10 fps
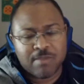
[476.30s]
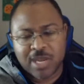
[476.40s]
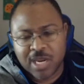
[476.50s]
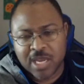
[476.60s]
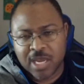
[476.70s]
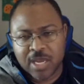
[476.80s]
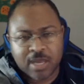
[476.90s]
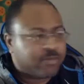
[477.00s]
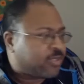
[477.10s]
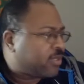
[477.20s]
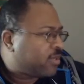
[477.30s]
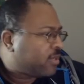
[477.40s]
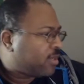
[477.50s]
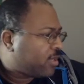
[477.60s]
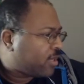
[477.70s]
camps.
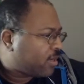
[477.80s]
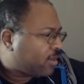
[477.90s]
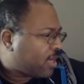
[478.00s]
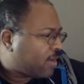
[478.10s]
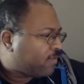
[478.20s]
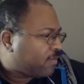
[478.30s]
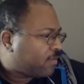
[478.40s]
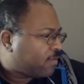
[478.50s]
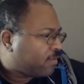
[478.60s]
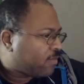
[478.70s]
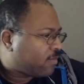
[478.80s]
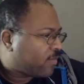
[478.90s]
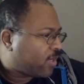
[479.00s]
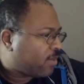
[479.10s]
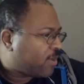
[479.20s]
You know, they've
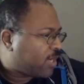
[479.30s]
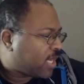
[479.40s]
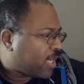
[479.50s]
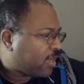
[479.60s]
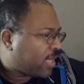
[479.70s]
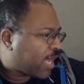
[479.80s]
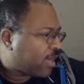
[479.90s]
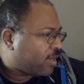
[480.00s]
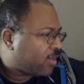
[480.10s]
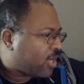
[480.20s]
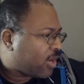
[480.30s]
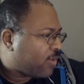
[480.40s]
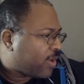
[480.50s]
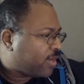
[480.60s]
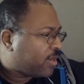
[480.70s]
really been getting that
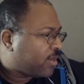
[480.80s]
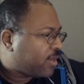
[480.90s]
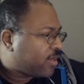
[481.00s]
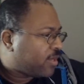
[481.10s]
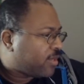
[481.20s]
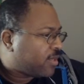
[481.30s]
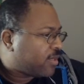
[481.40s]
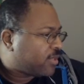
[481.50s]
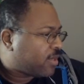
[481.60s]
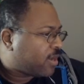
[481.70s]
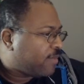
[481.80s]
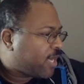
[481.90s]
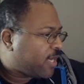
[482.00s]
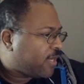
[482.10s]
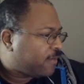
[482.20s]
going. So, I
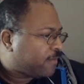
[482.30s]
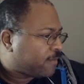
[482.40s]
mean,